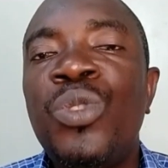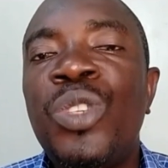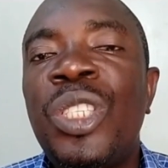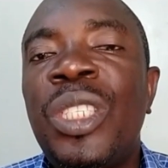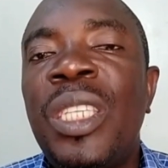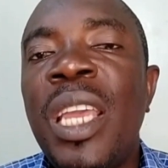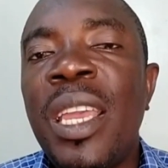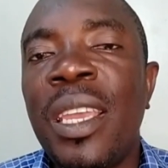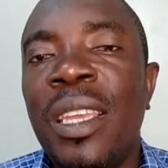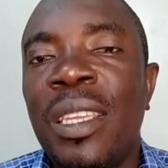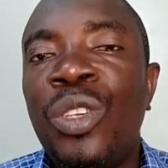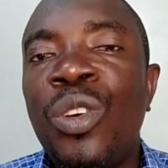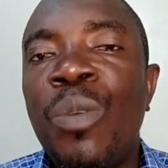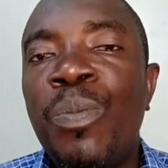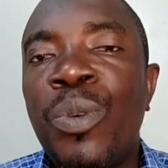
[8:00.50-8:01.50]
to stay
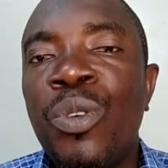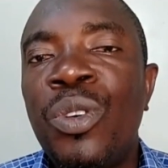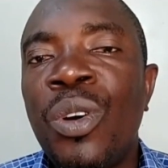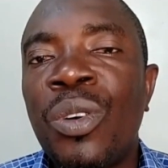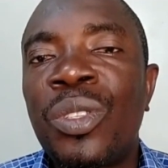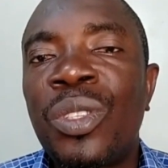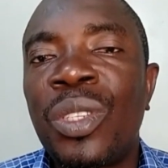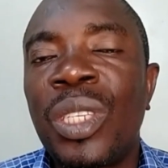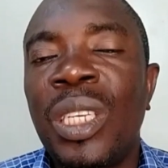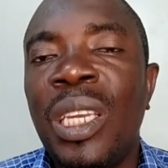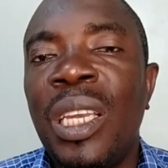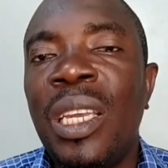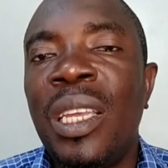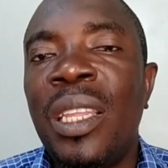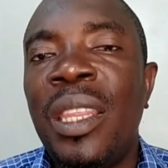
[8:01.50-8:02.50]
with your product.
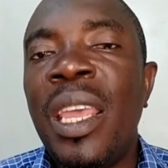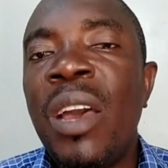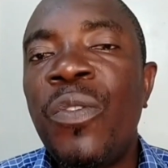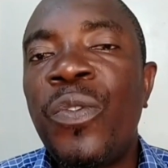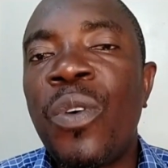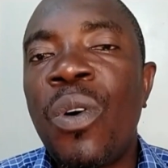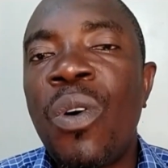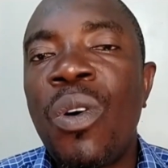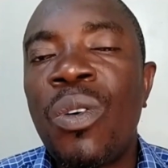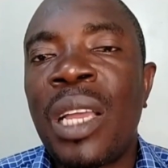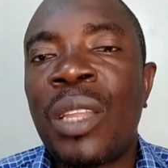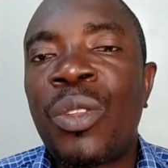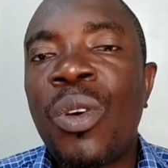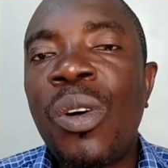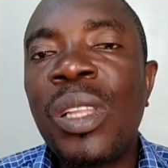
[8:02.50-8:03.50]
Therefore,
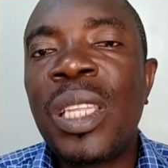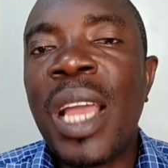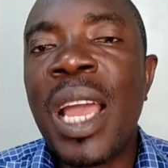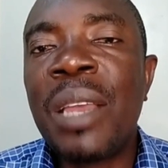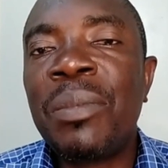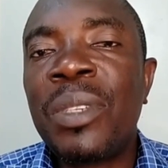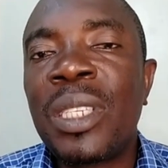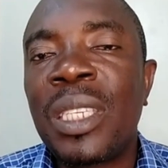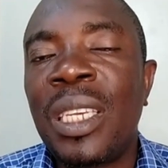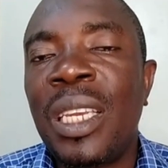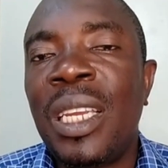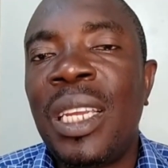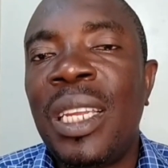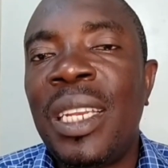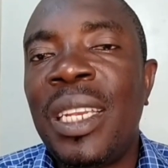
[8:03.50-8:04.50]
at all times,
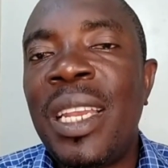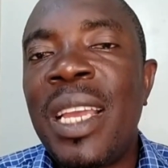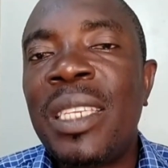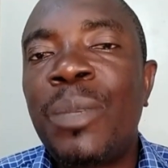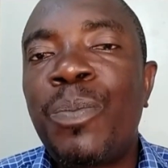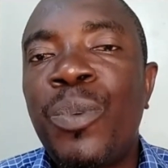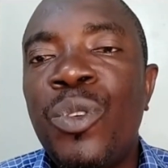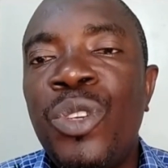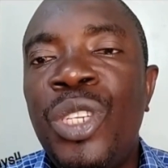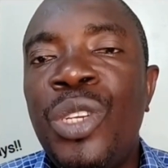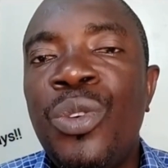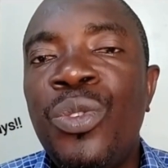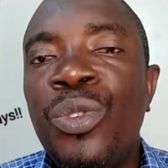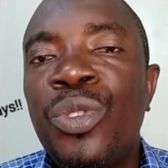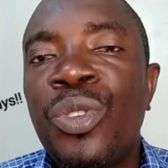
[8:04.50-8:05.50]
let's
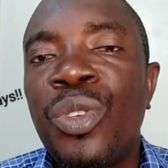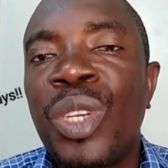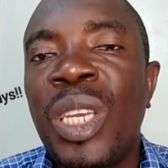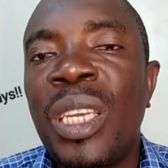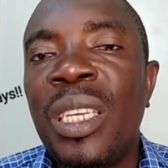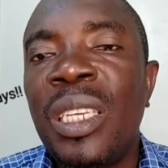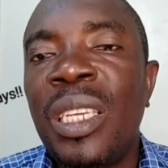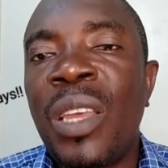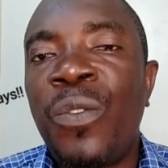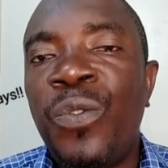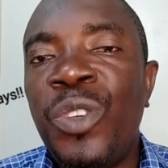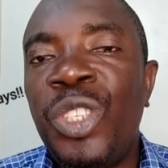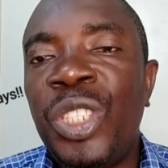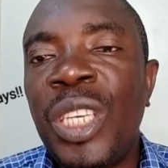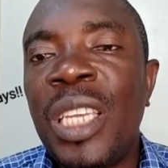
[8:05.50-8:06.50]
produce
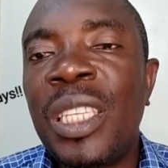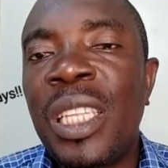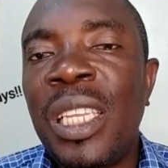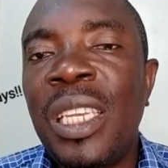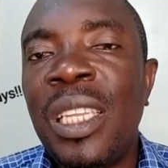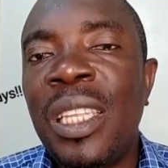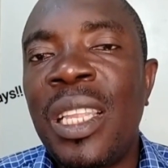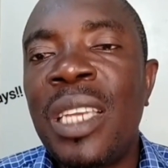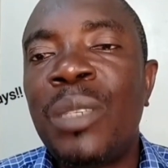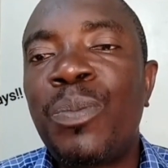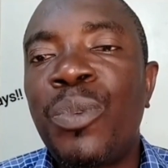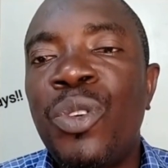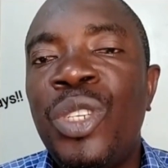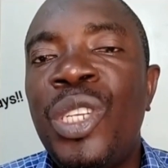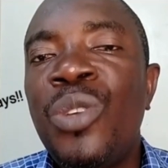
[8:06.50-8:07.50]
efficiently, let's
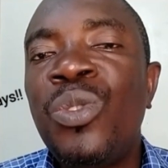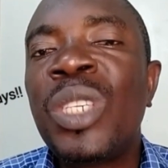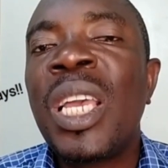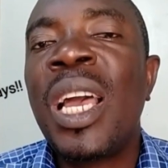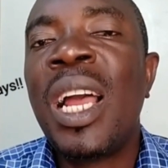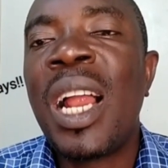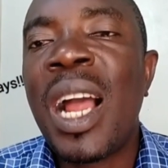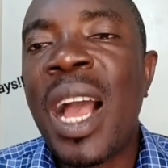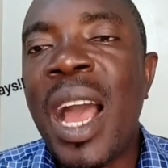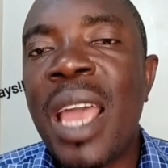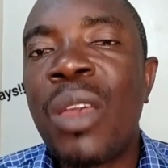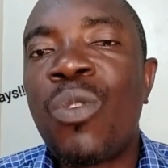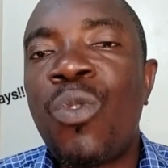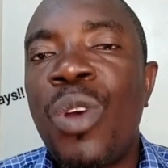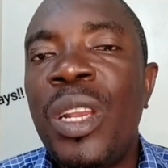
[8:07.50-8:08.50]
produce
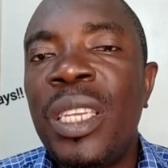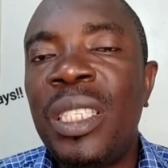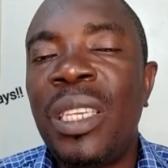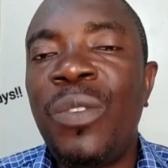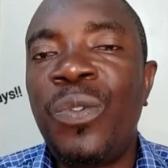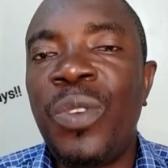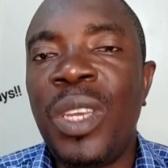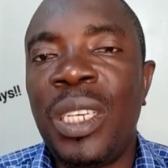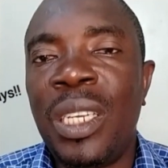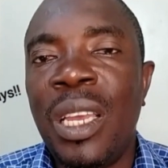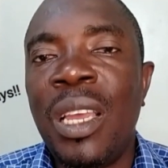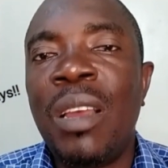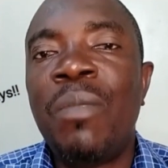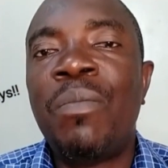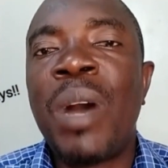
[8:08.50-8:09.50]
high quality feed
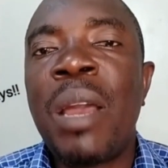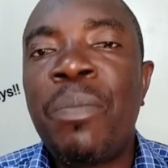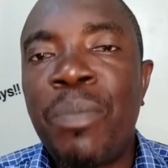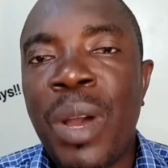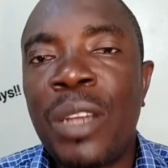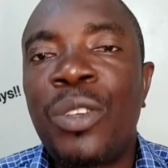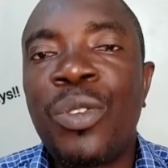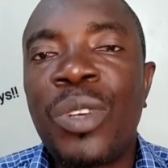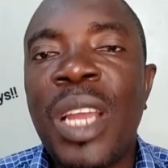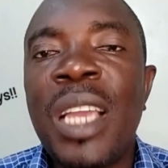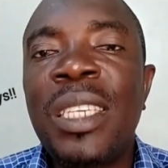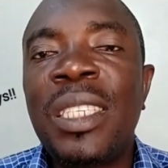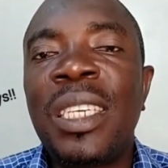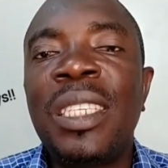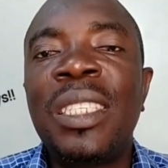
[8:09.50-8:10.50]
by
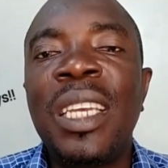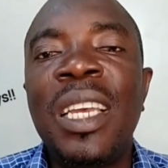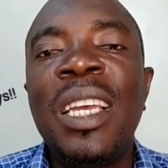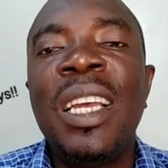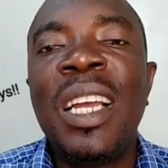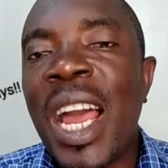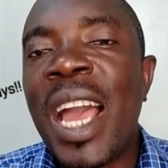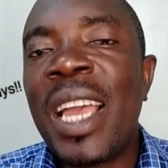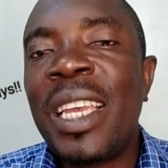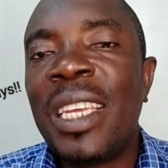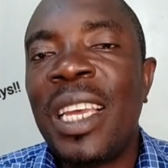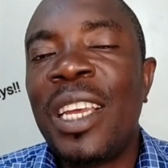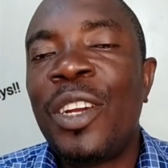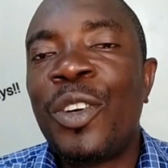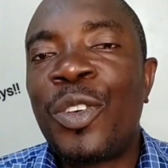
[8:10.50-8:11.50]
patronizing dry
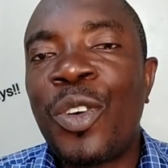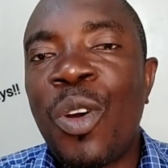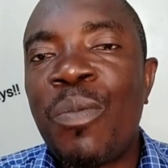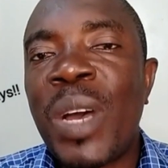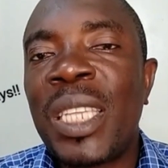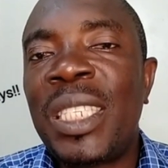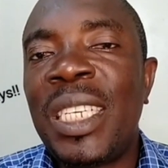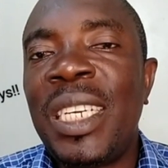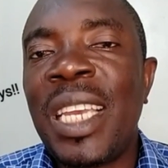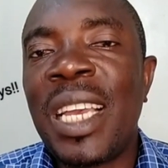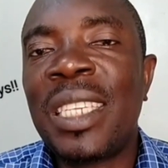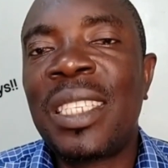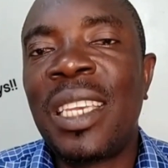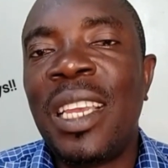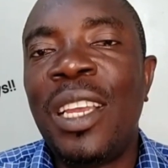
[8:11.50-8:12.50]
raw
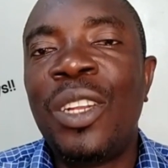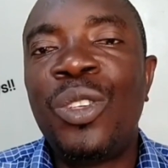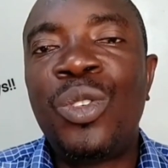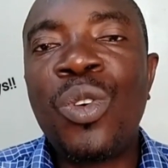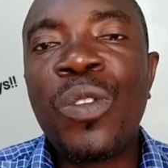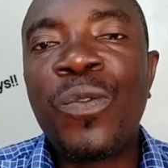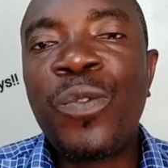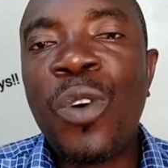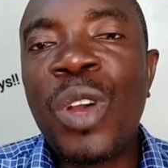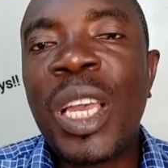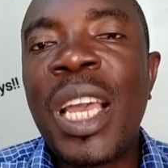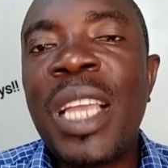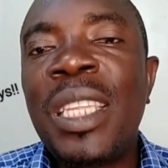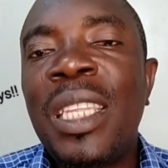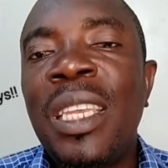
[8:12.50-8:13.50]
materials. Don't
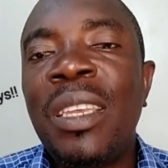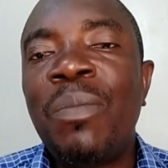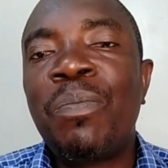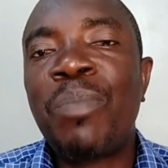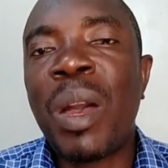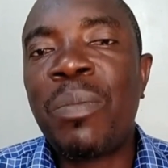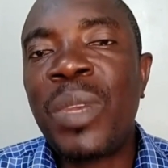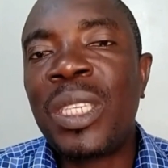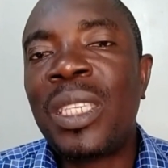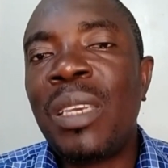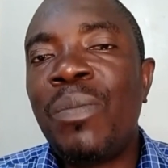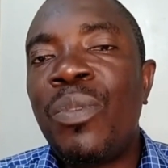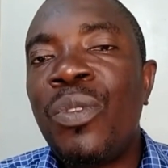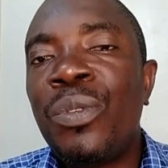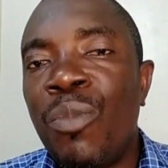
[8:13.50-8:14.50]
forget the
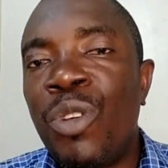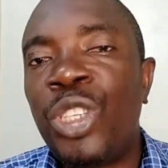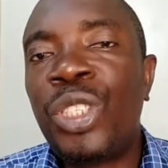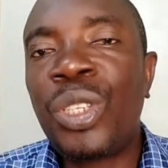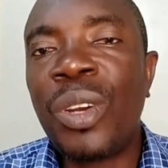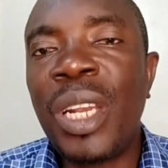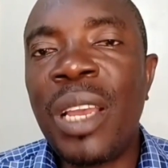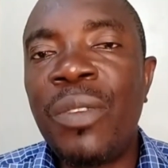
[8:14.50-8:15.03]
permissible moisture